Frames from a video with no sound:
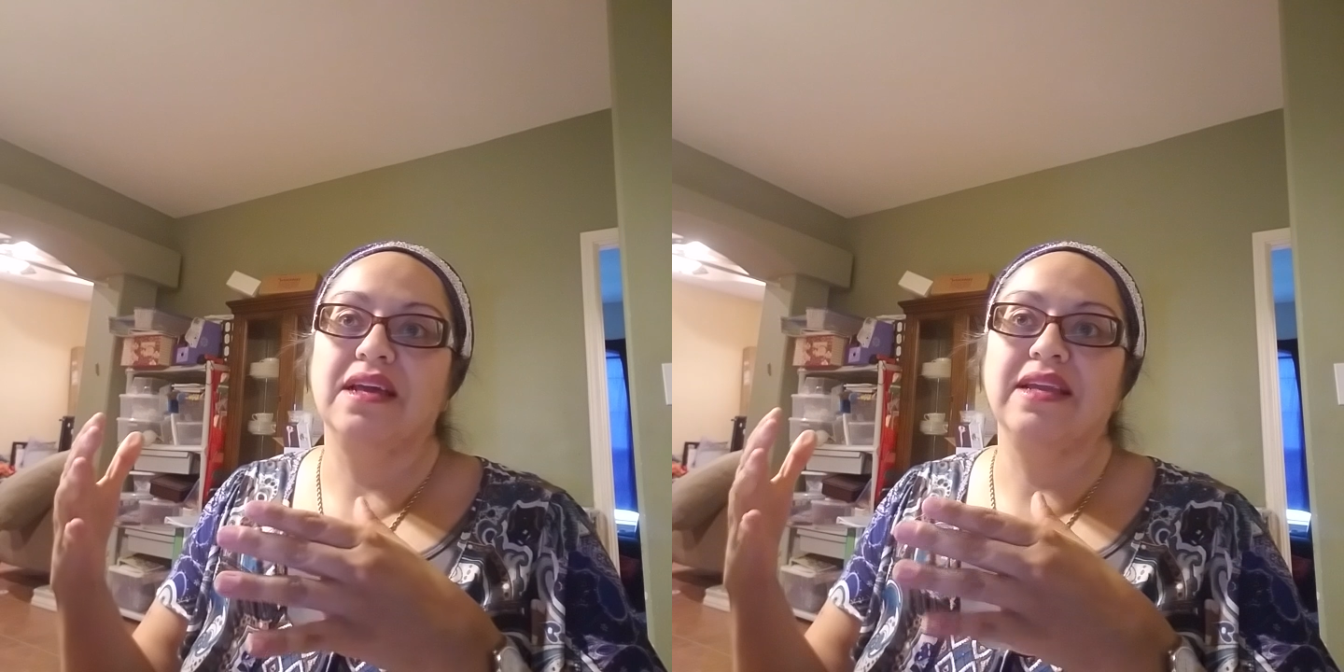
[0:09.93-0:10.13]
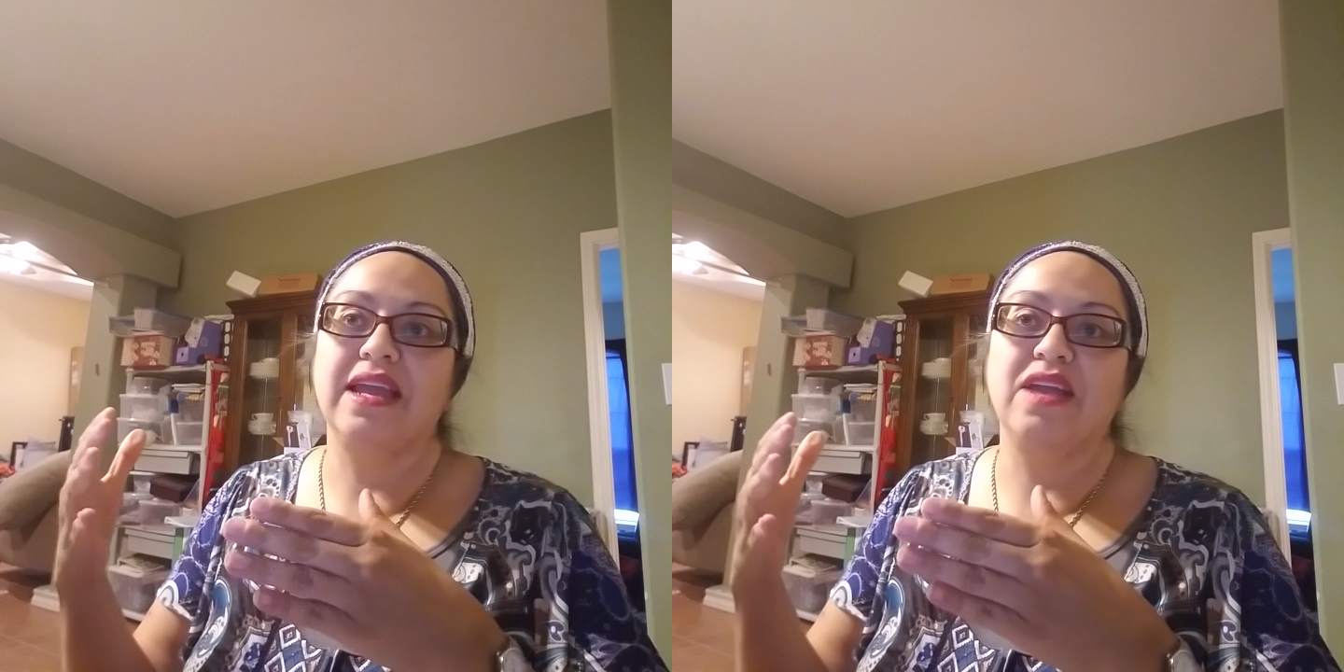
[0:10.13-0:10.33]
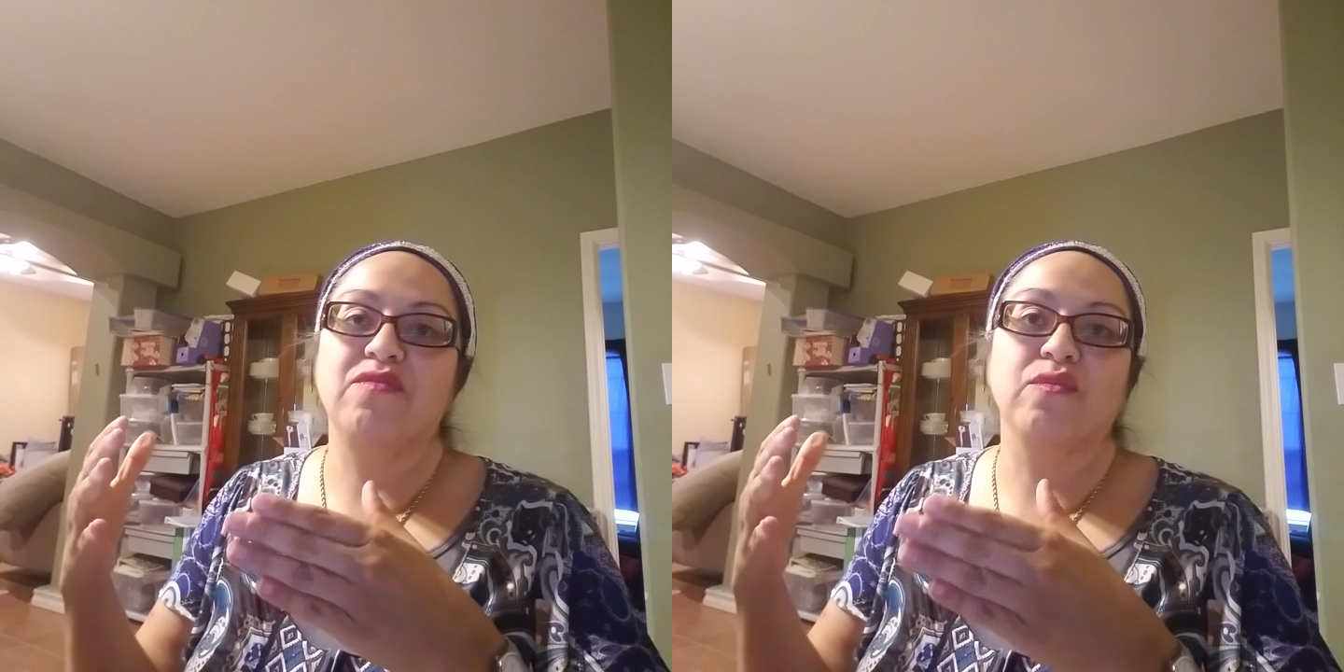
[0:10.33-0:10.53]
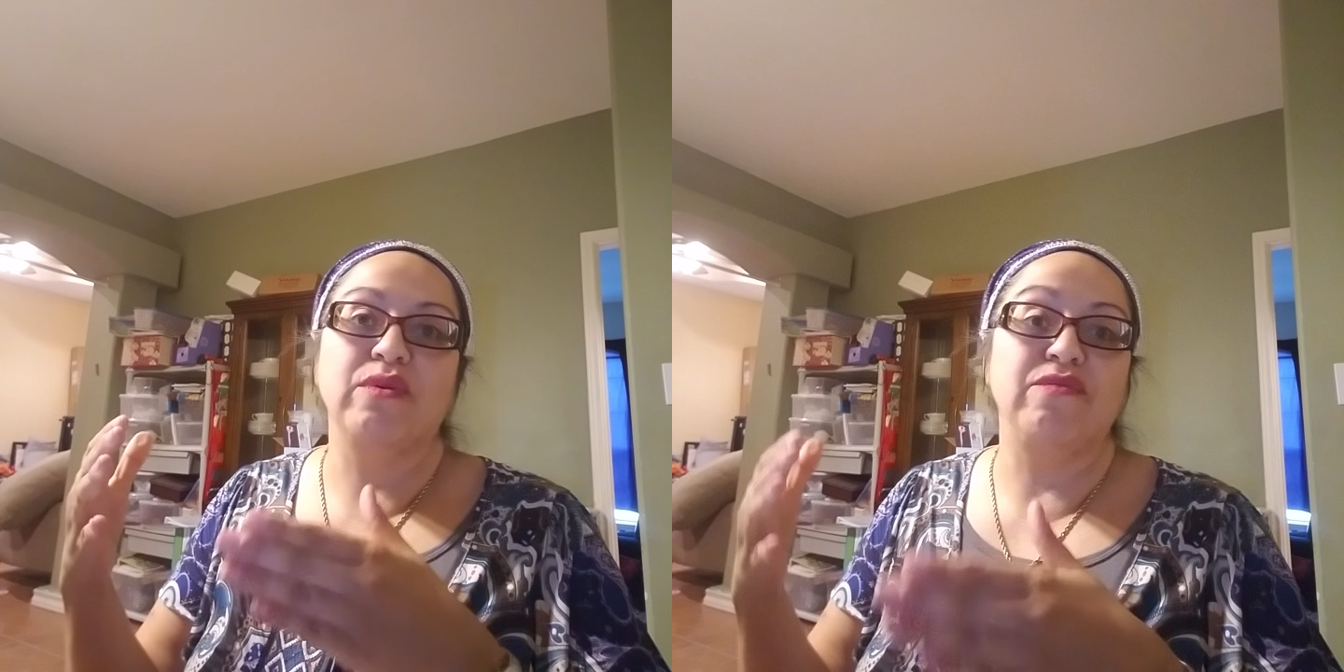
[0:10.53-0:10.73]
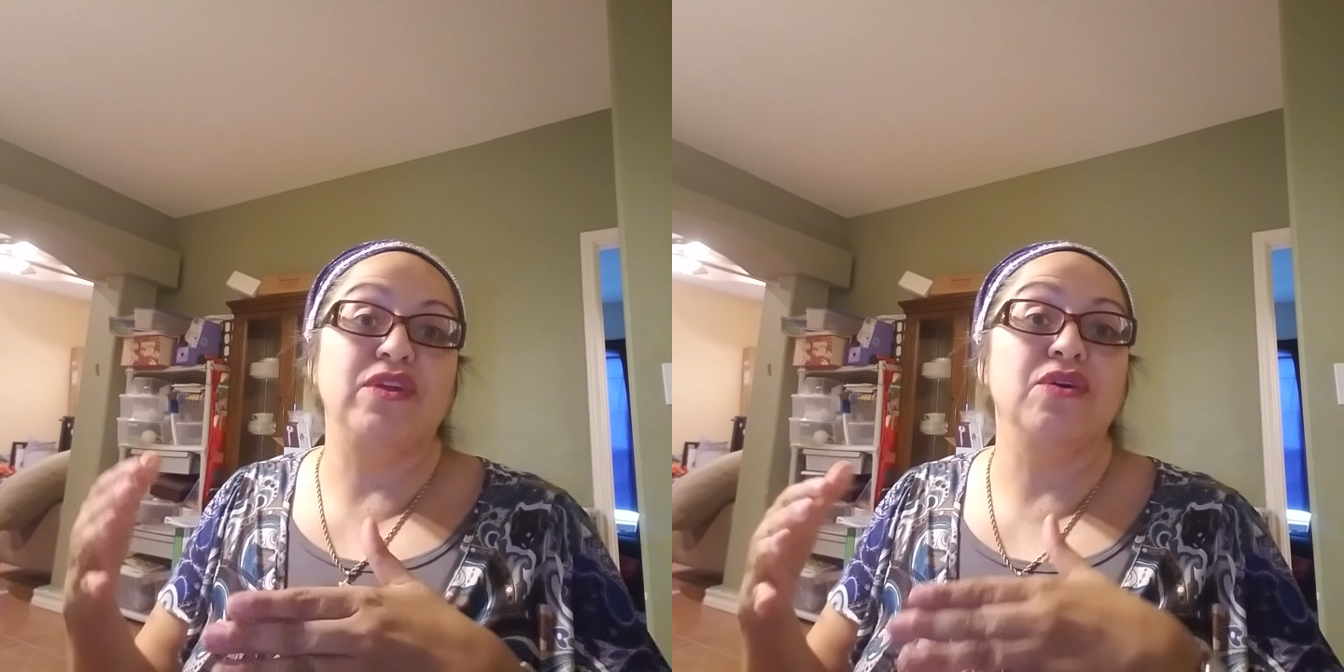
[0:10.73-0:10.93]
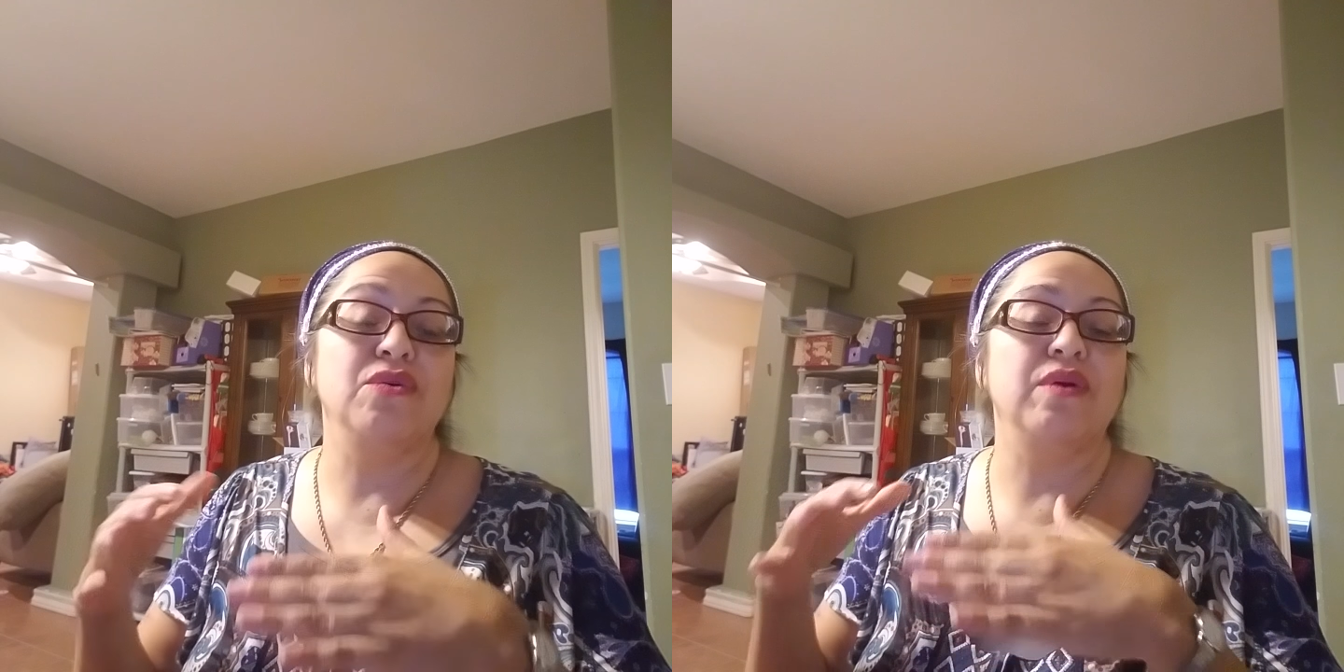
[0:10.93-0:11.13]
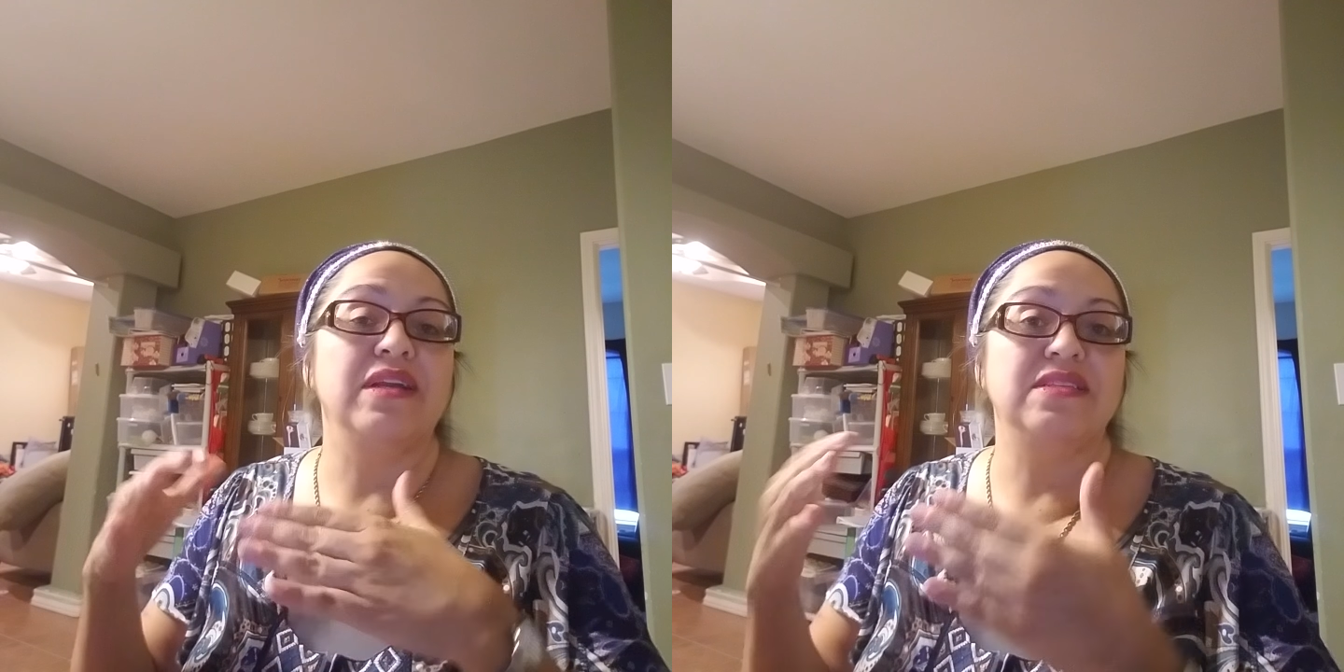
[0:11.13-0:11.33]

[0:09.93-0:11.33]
again for review,